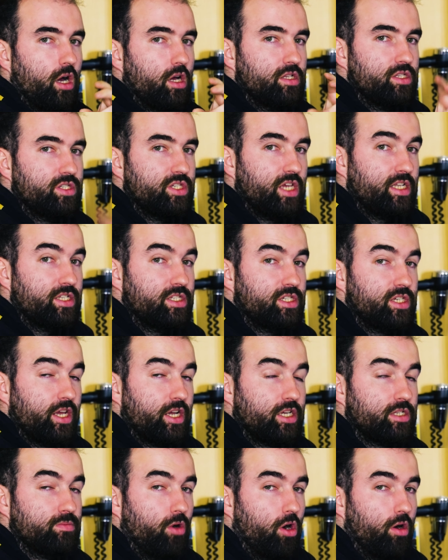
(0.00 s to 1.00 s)

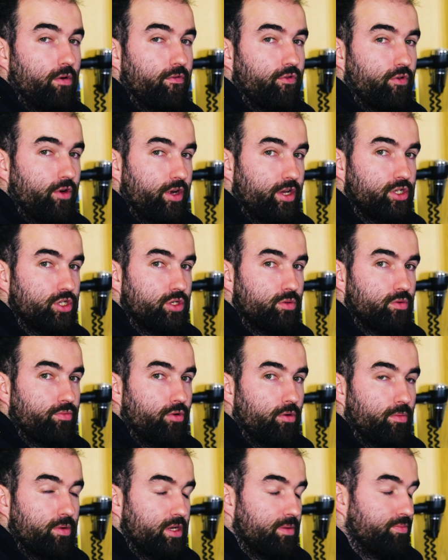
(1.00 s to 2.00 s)
Z6 Mark III, as you would
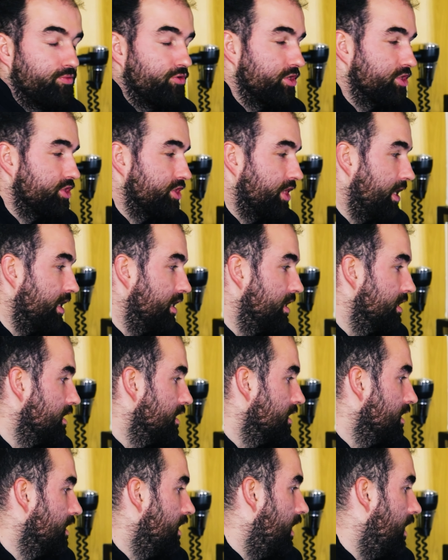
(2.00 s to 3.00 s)
probably appreciate.
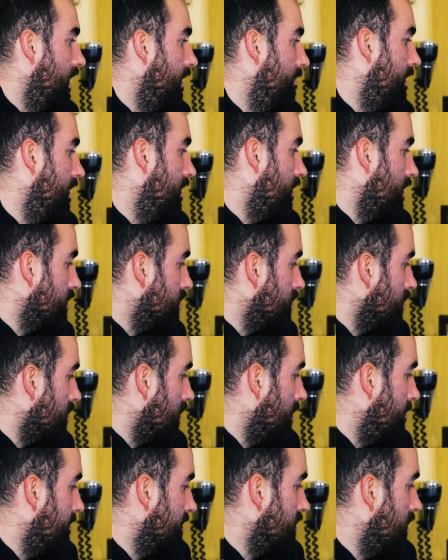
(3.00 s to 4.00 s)
I shot a
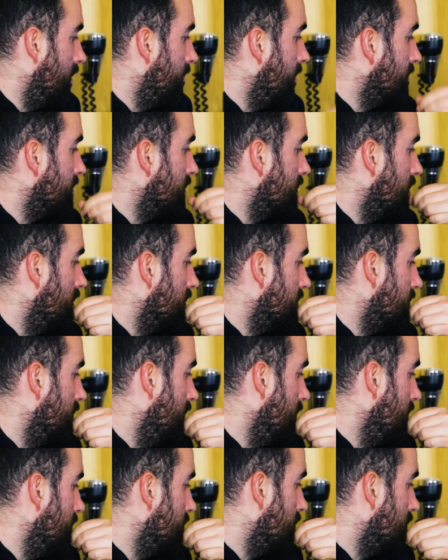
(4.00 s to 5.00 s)
couple of time lapses last
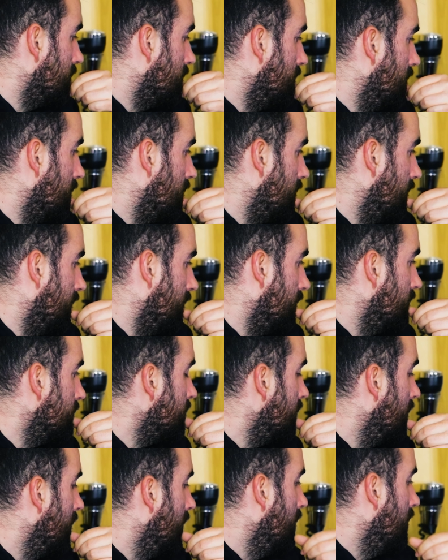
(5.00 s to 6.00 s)
night, so I'm going to look at
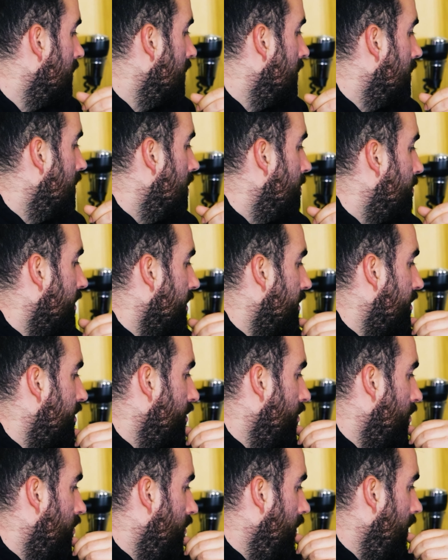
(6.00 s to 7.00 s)
those. But I
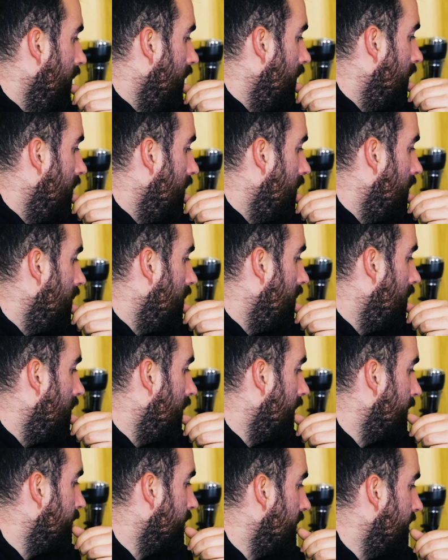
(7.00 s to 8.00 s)
thought
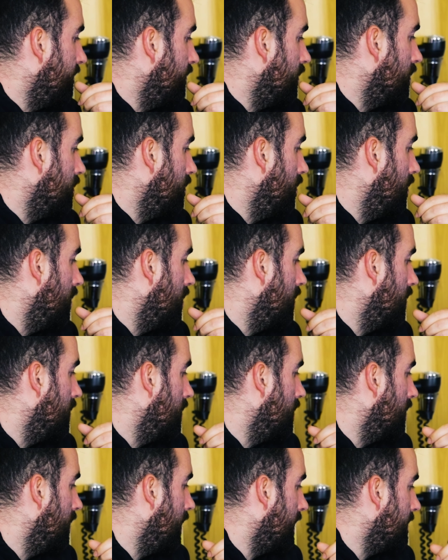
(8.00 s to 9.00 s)
I would give you
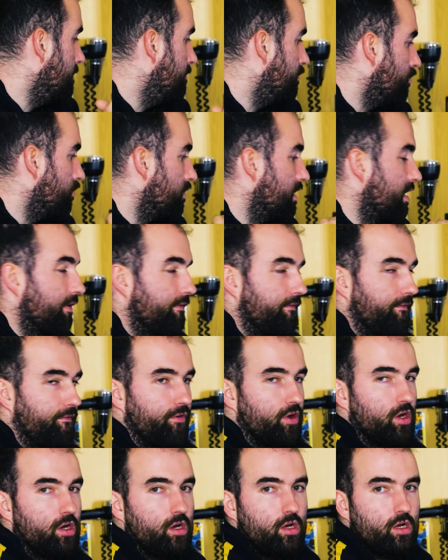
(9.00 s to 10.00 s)
a
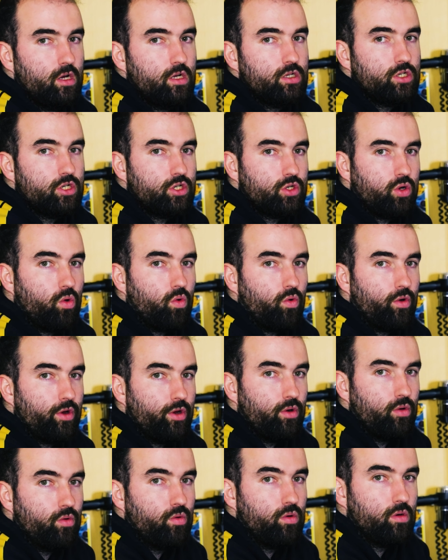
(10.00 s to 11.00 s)
brief
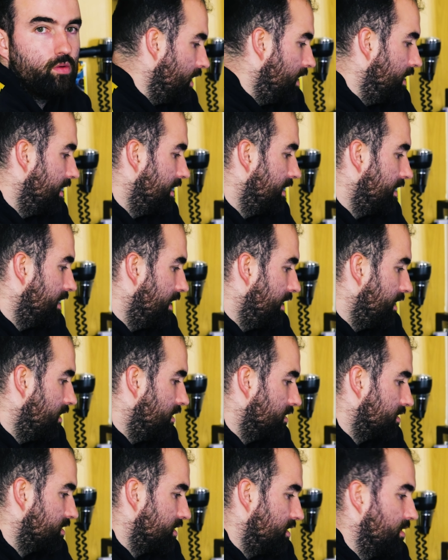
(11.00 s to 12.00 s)
tutorial in
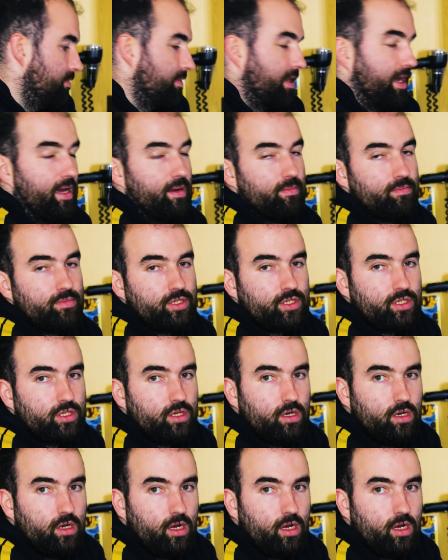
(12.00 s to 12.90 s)
LRTimelapse.